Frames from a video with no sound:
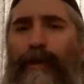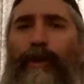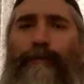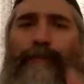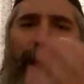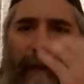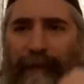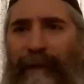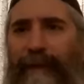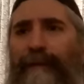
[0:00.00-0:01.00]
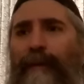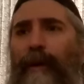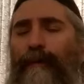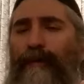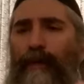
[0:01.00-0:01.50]
the benefits
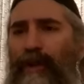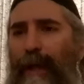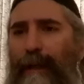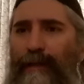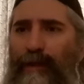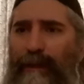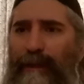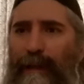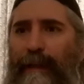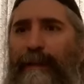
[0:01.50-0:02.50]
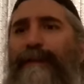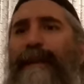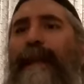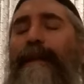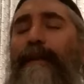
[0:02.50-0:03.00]
of the challenges
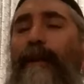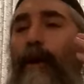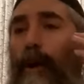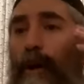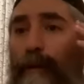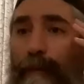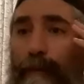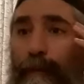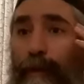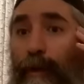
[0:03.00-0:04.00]
instead of